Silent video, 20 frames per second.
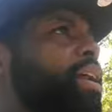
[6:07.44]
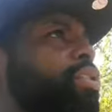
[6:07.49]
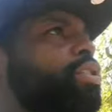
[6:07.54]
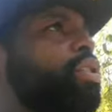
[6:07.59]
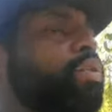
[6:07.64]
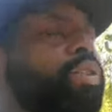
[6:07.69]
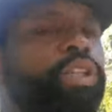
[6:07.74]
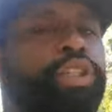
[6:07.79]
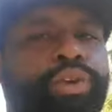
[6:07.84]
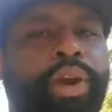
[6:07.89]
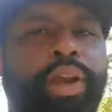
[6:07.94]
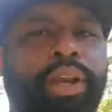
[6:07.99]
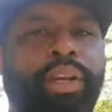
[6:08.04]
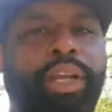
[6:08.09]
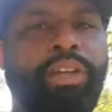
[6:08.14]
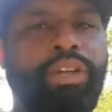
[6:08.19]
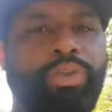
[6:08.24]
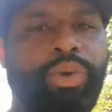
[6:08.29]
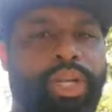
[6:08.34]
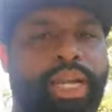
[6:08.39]
You know the training
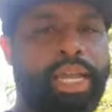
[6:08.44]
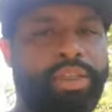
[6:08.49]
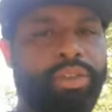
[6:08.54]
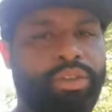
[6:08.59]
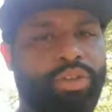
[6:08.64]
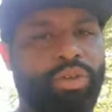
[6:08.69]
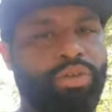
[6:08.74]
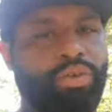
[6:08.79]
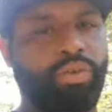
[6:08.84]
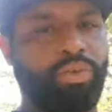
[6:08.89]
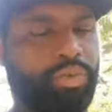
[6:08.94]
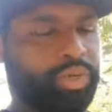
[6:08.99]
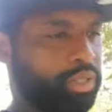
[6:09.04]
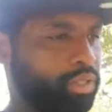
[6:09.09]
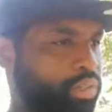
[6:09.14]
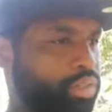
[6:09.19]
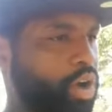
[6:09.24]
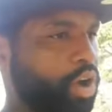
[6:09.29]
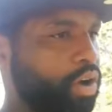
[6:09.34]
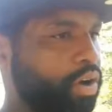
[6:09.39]
they do when they got the dude with
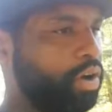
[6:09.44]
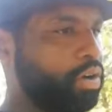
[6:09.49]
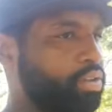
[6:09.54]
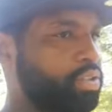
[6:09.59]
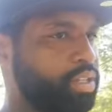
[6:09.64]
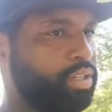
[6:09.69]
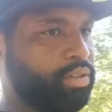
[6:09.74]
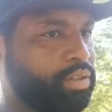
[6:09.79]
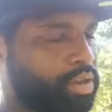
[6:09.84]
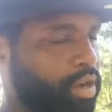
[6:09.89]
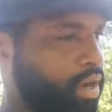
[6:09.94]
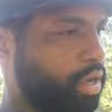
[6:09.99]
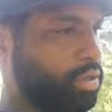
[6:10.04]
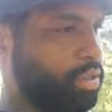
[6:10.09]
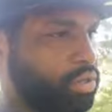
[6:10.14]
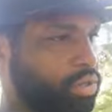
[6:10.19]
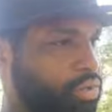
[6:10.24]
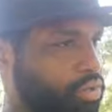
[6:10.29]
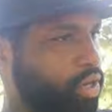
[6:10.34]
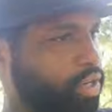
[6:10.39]
the dogs,
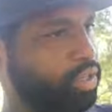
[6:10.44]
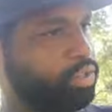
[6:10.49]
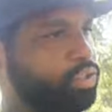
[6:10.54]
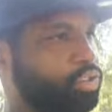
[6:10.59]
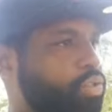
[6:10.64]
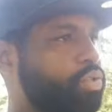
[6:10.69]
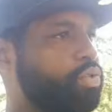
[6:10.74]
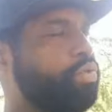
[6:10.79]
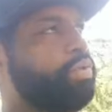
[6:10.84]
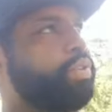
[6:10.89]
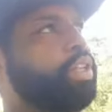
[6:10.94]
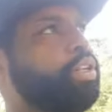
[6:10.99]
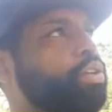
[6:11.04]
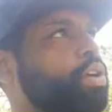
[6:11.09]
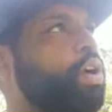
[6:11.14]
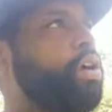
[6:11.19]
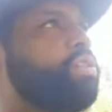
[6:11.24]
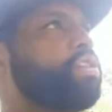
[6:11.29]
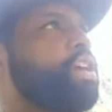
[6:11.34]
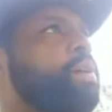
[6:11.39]
the dude in the suit, and the
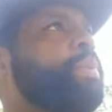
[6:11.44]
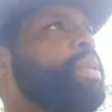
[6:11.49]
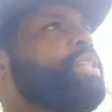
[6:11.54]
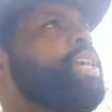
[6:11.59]
dogs come